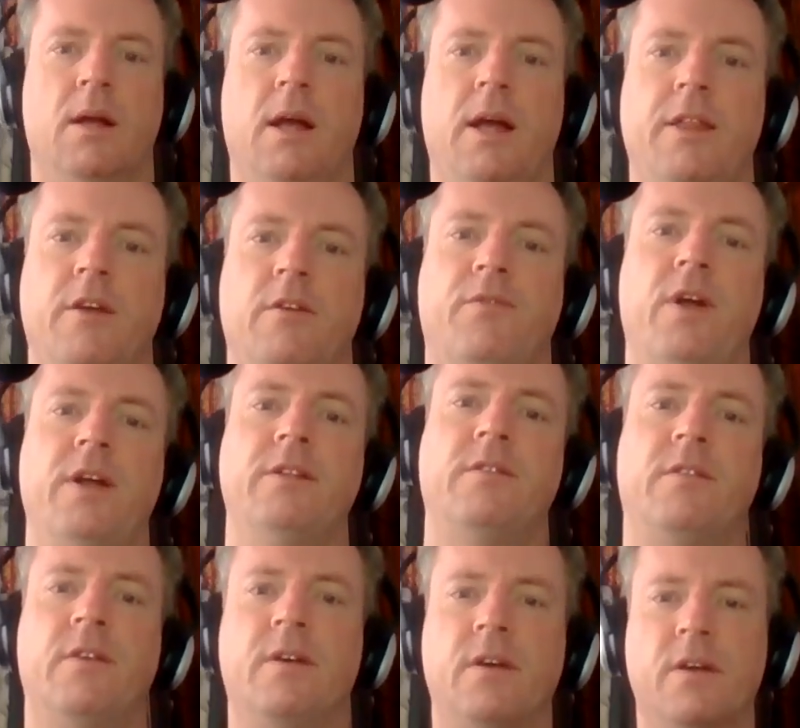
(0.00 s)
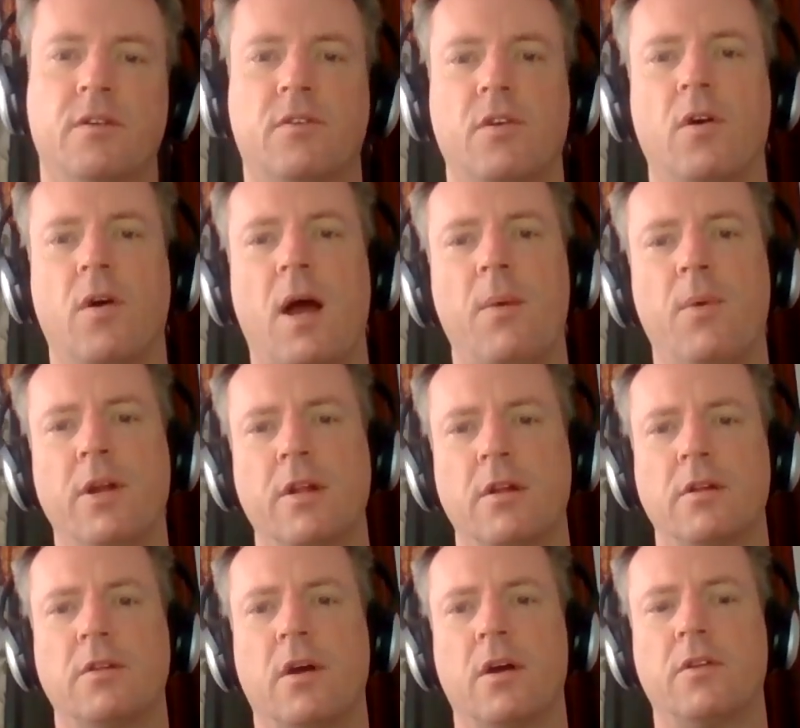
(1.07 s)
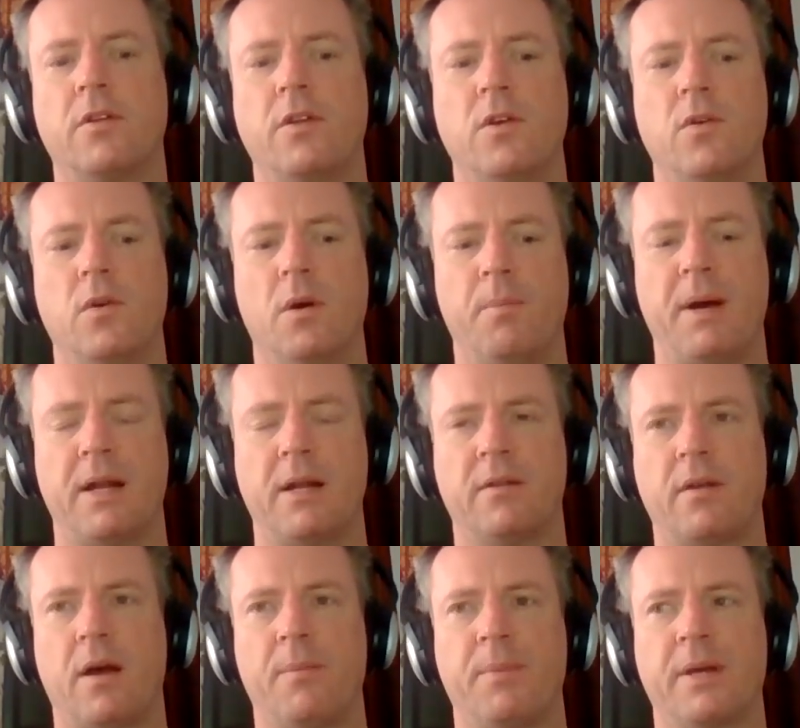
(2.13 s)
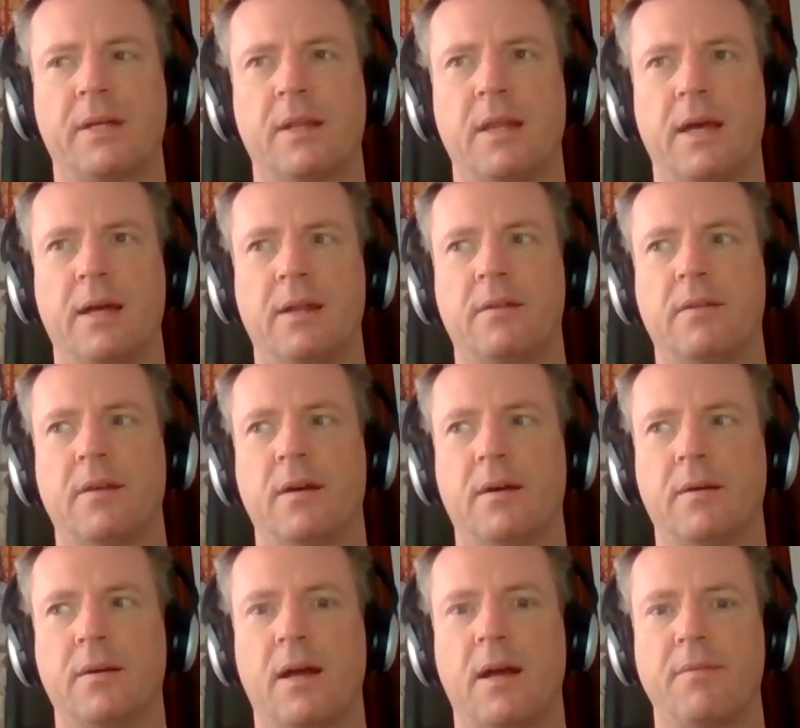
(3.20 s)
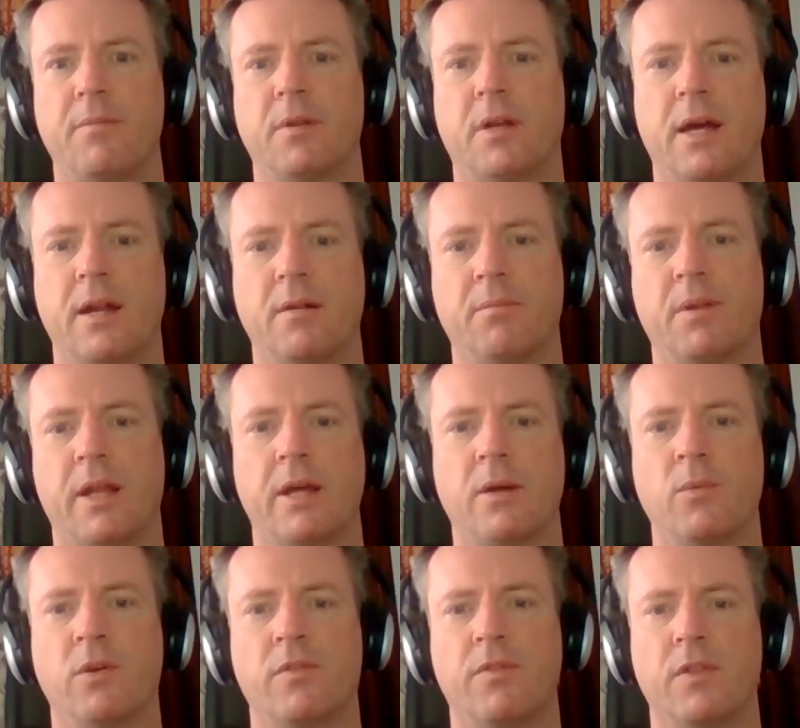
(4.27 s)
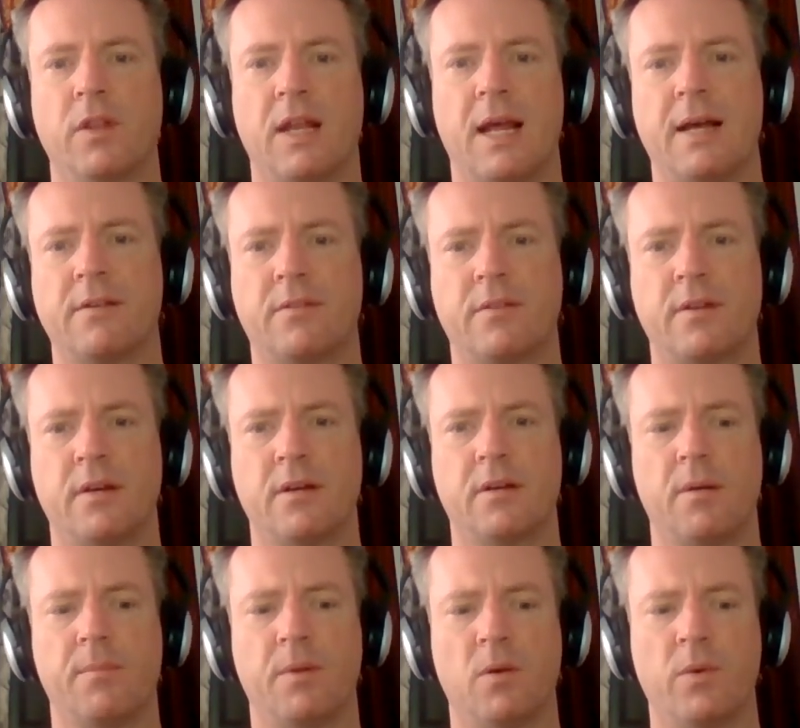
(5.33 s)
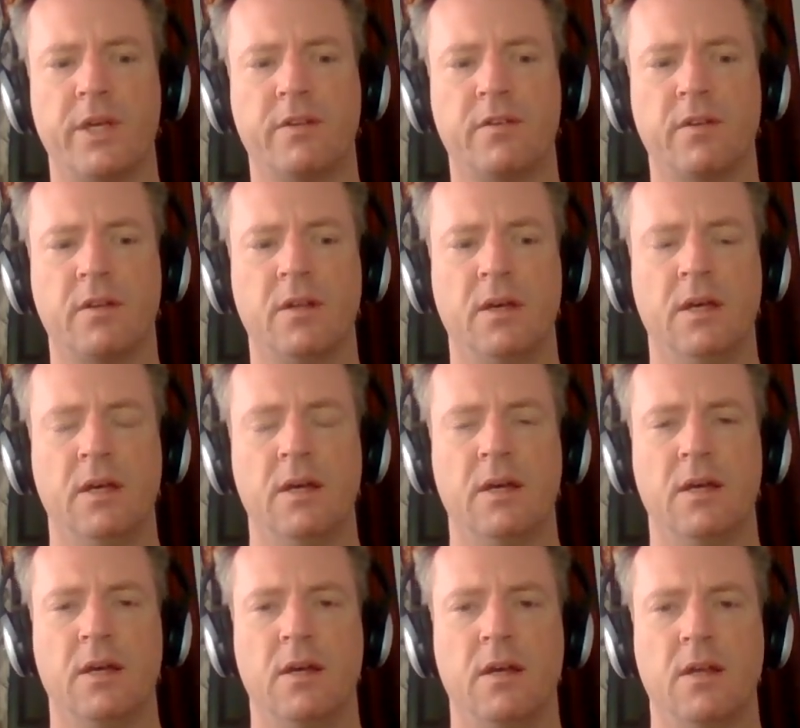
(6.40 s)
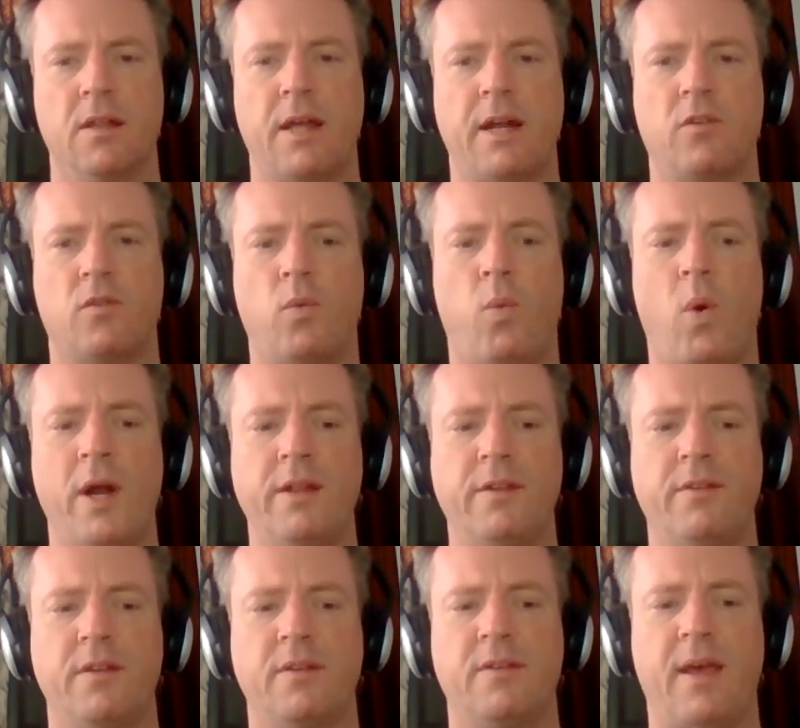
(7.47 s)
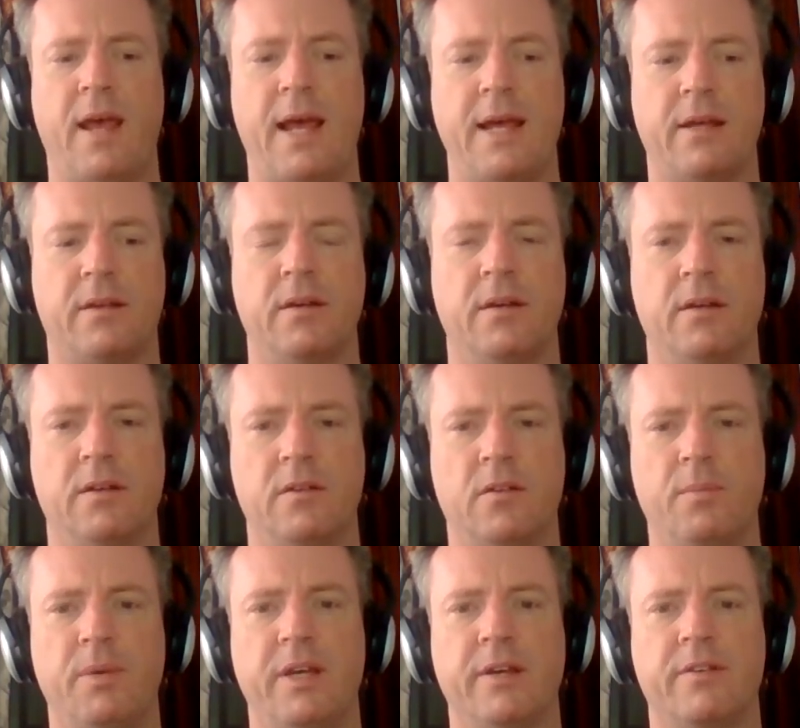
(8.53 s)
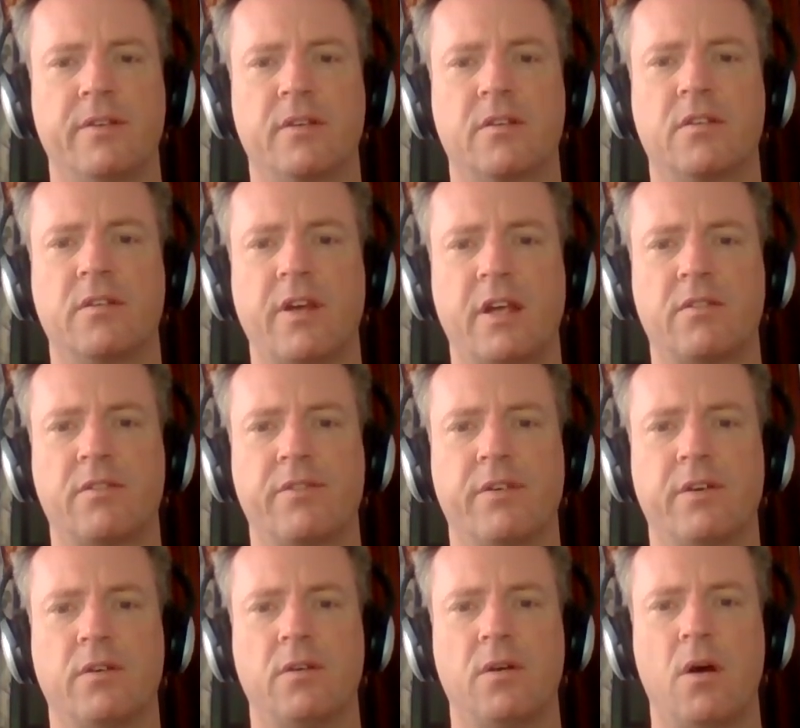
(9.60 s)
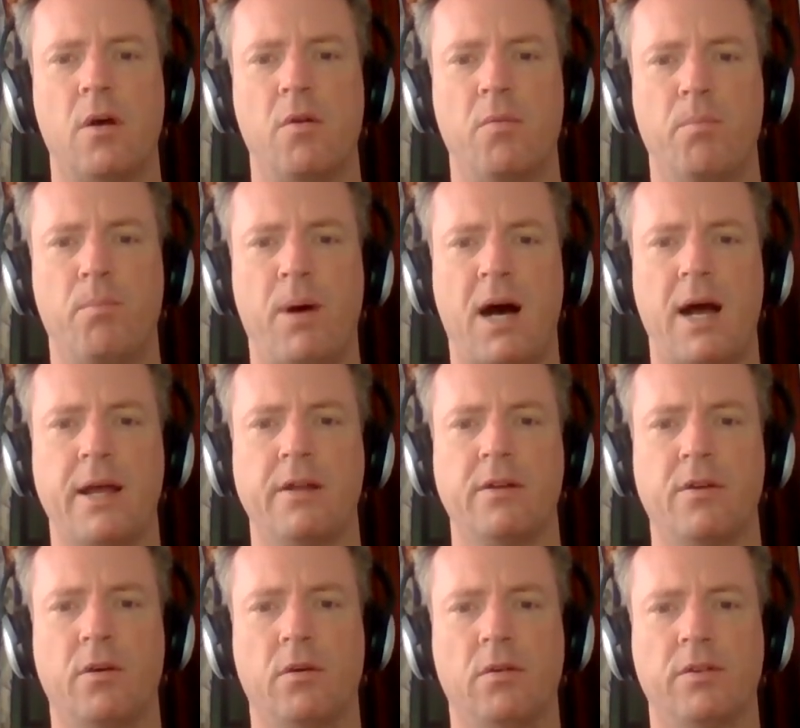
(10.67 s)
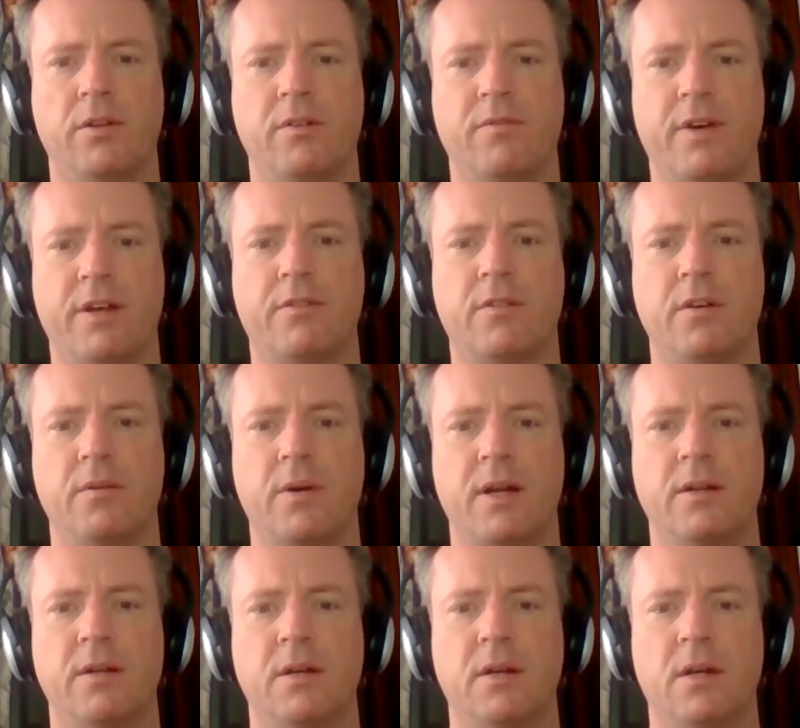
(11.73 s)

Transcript: Hey there, friends. So, I wanted to talk to you about a topic that uh, I've been kind of playing with for the last uh, couple of weeks, and that is what does it take to be a successful buy and hold investor, right?